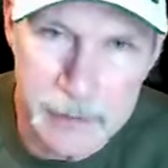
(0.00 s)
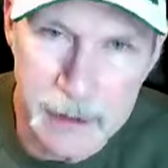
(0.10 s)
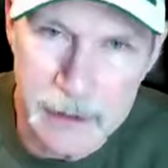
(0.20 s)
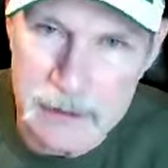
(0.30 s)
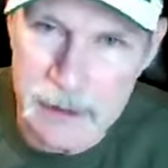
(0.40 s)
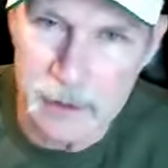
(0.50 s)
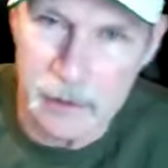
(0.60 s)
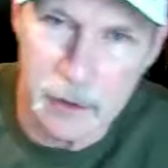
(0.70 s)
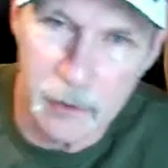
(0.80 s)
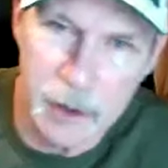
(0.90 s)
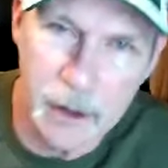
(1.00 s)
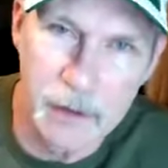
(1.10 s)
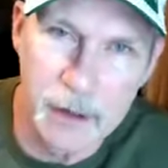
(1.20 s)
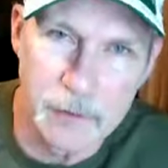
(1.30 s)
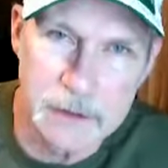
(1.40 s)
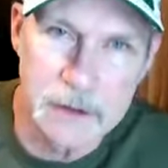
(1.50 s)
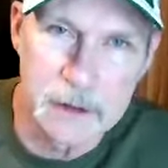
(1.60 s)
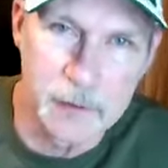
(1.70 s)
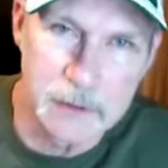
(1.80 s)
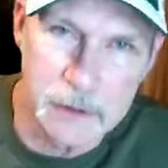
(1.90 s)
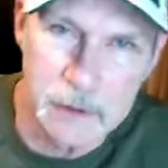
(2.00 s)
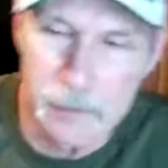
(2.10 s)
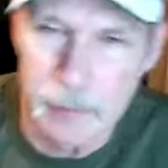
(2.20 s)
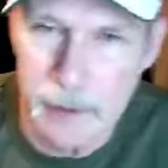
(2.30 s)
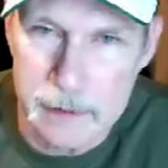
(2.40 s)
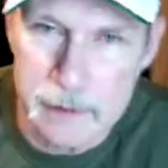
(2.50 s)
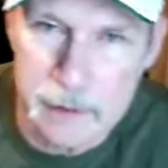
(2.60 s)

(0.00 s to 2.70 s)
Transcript: can't sit there and go, well, that was a good pick.